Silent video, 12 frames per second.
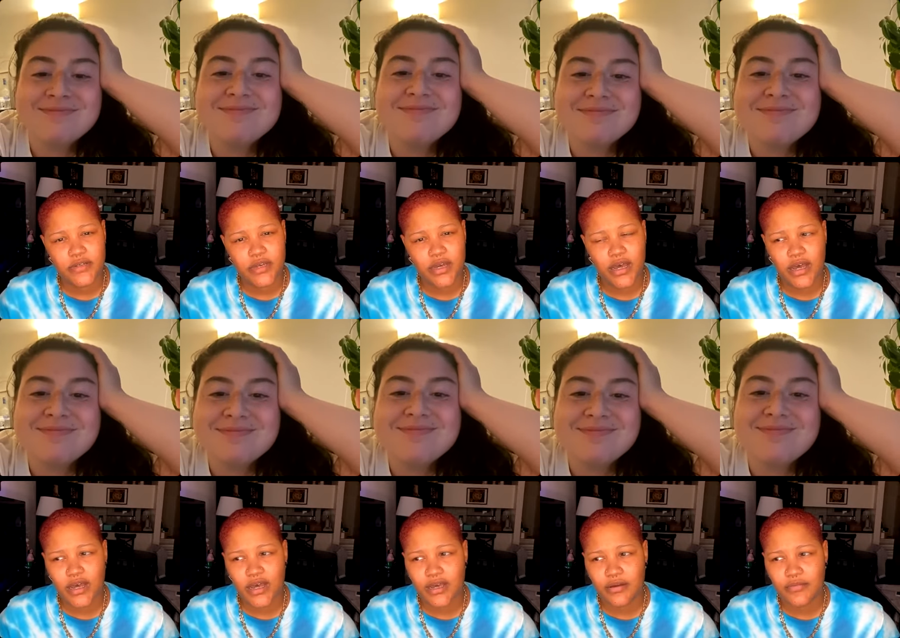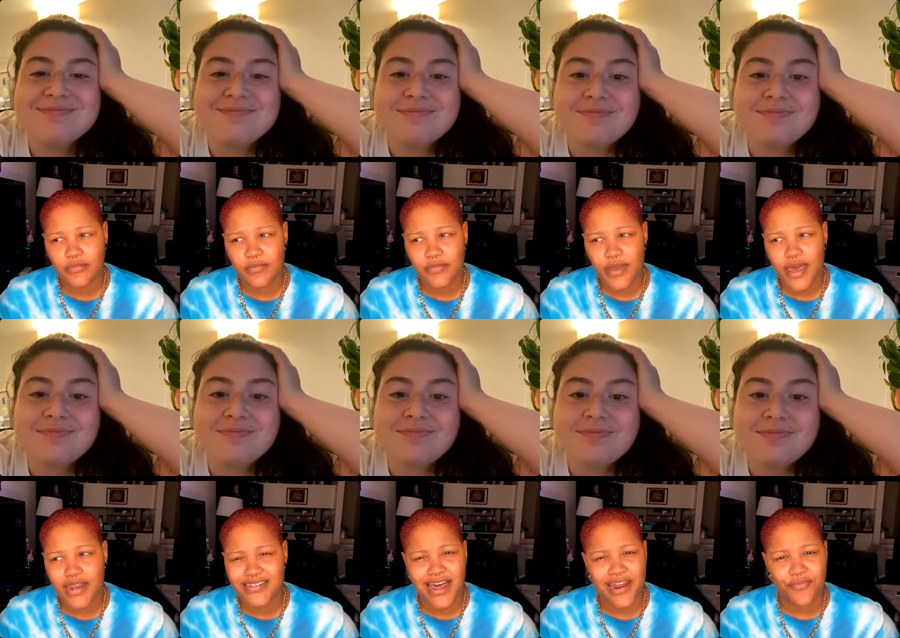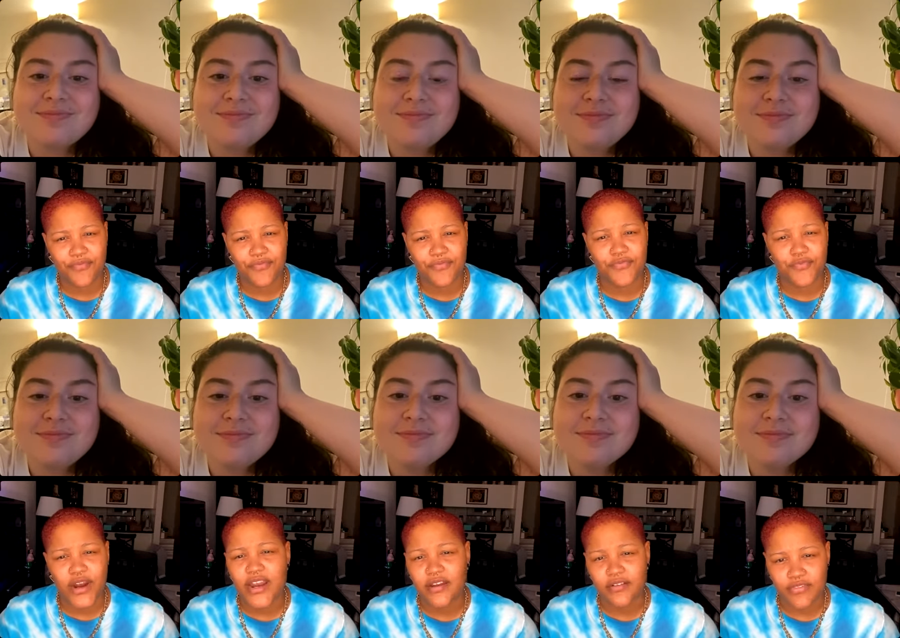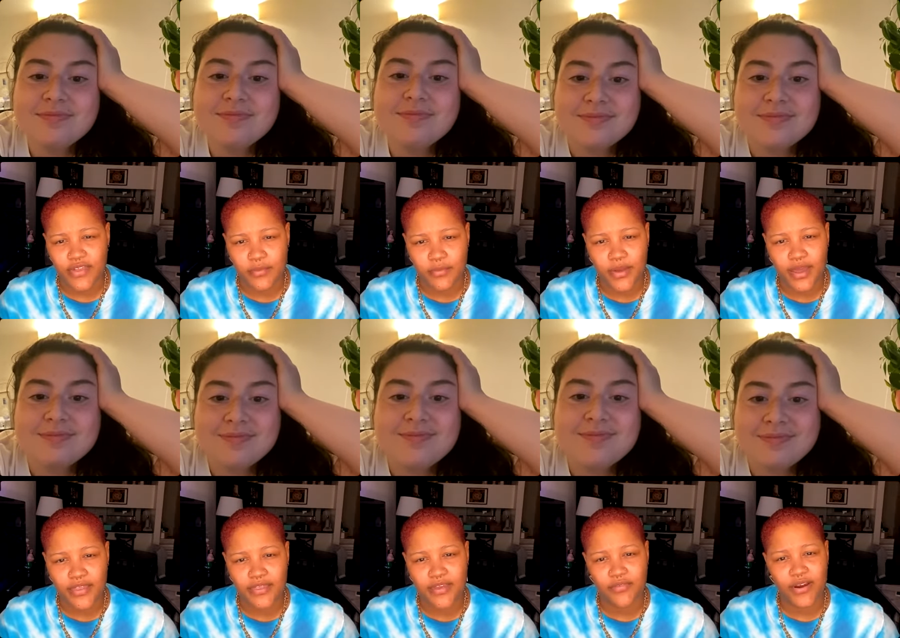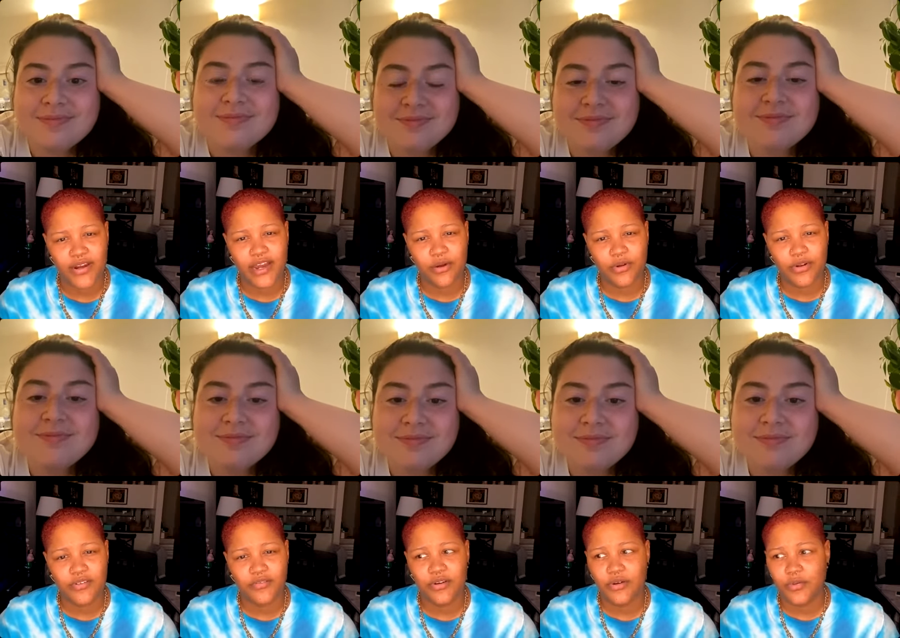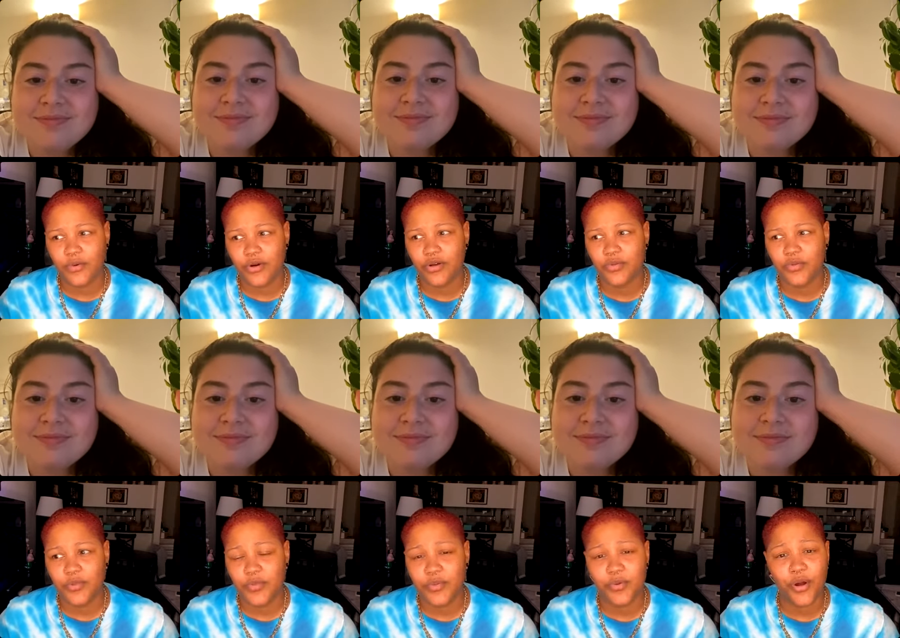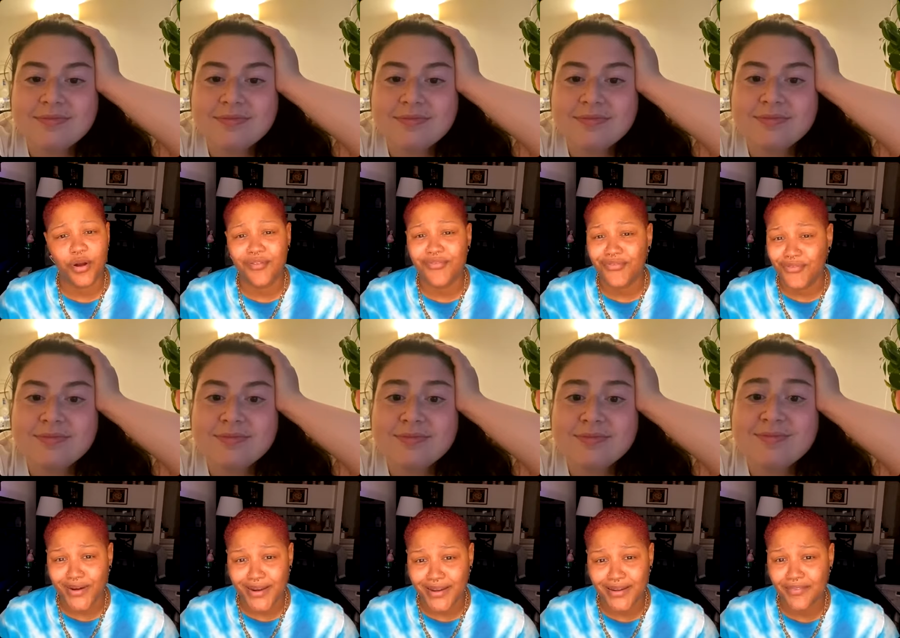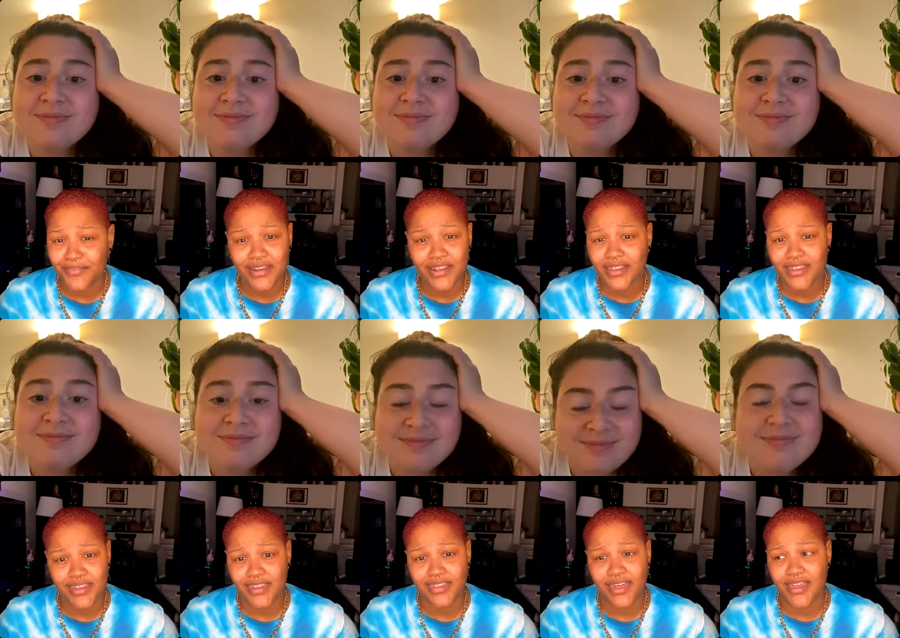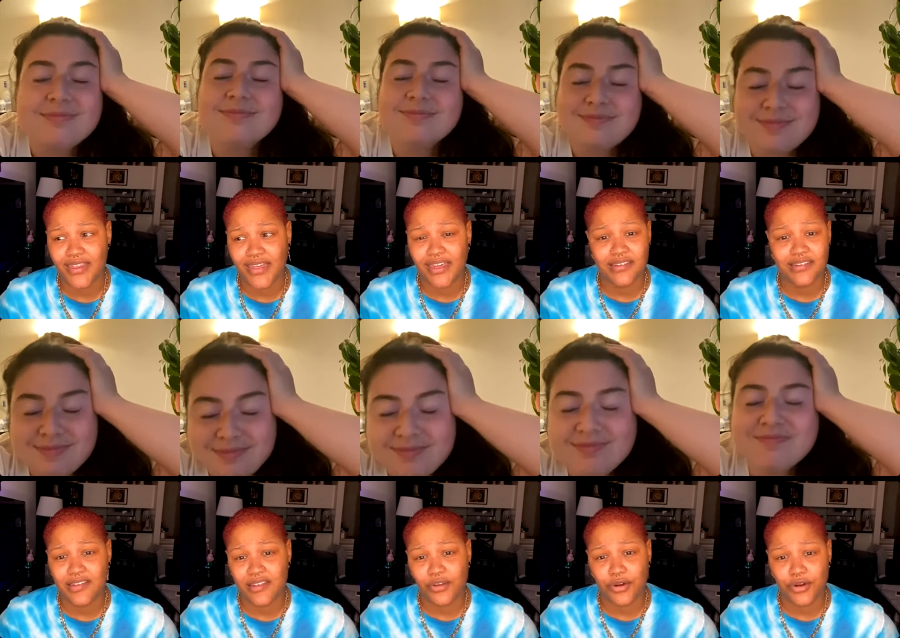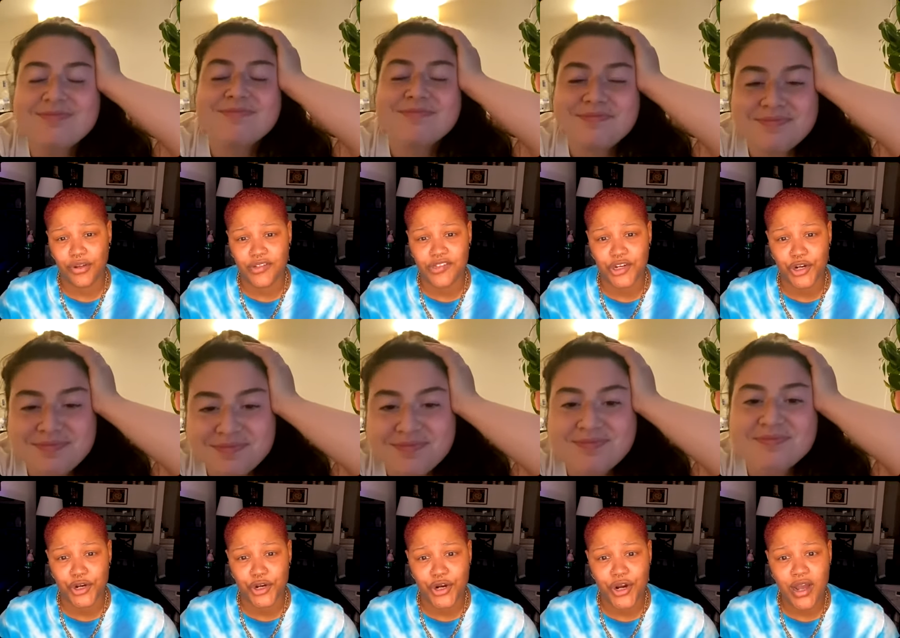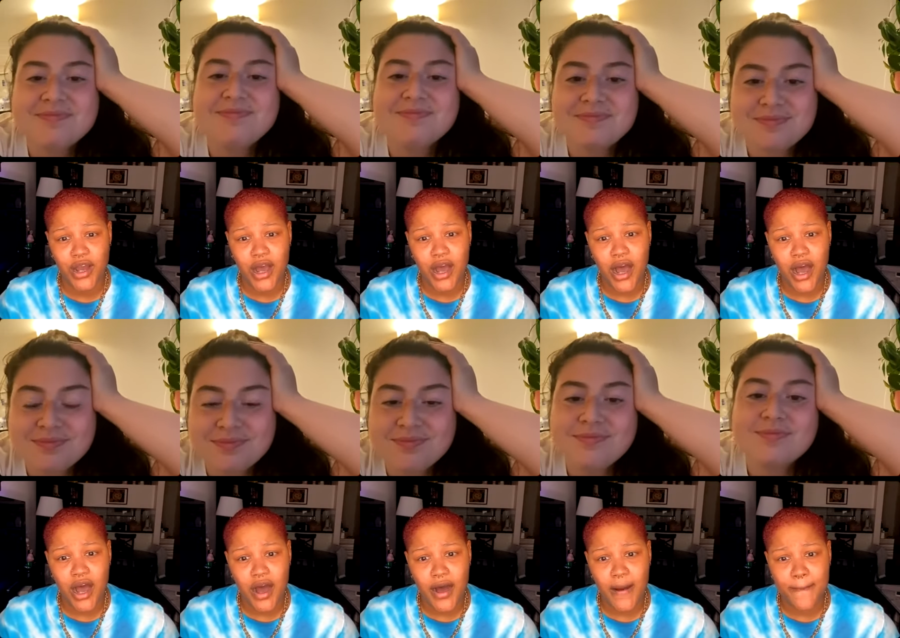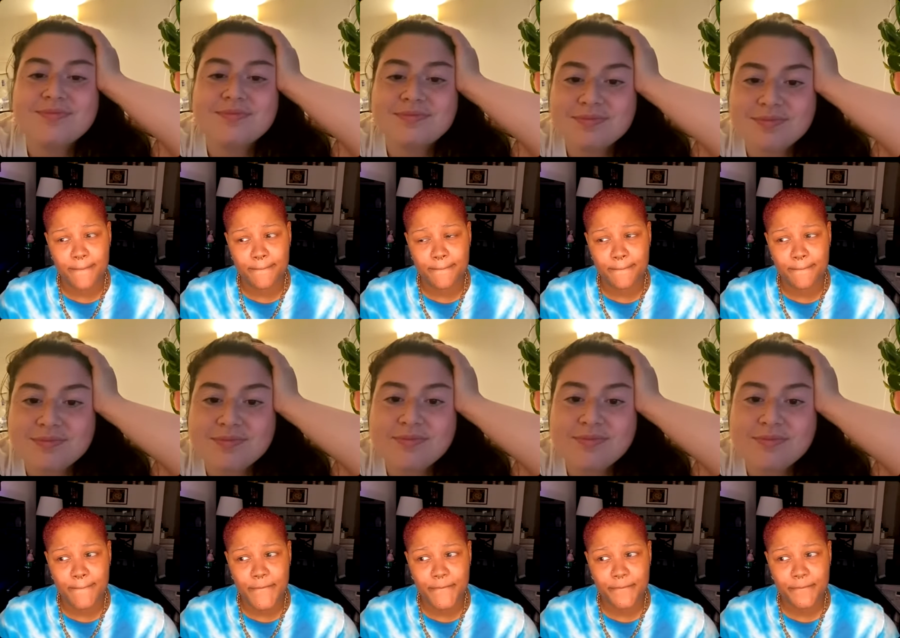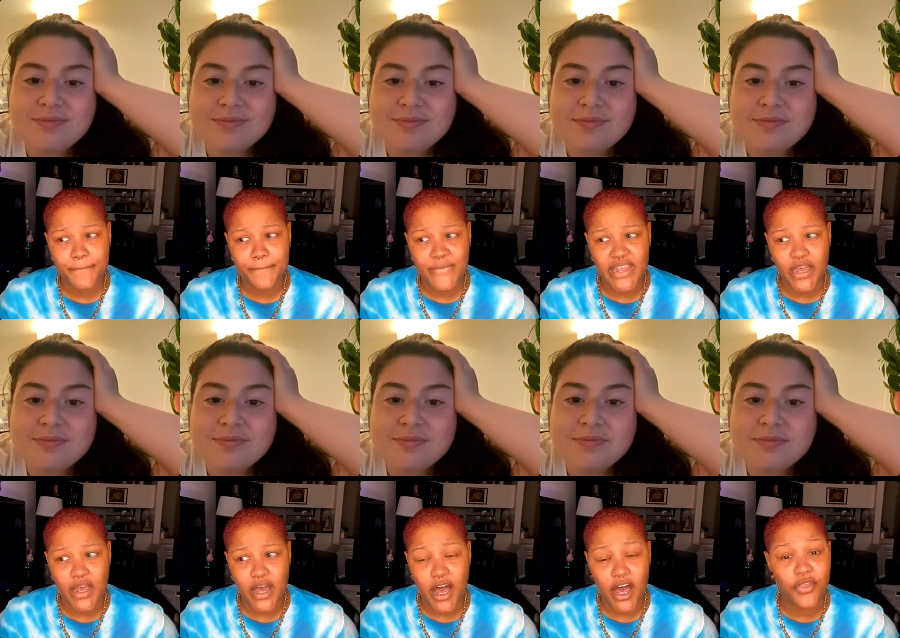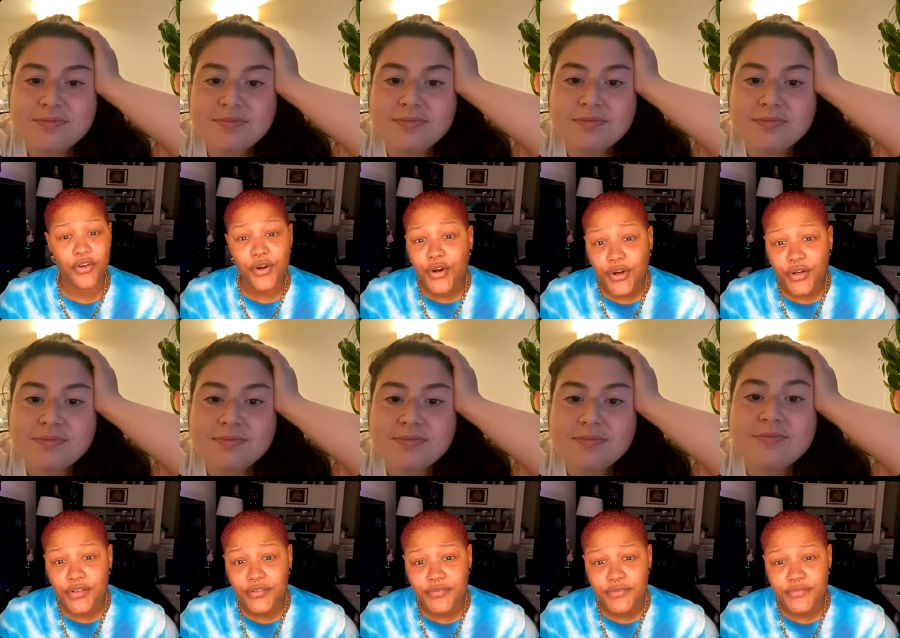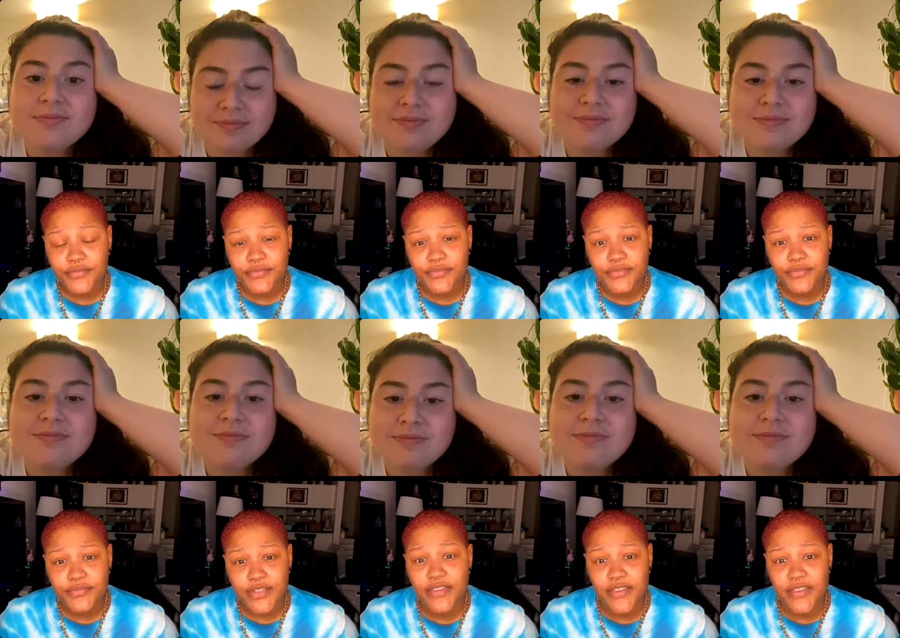Speaker 1: Um, and is not afraid of them. I think right now we're living in a world where people are afraid of anything that they mm-hmm. consider, consider um, other in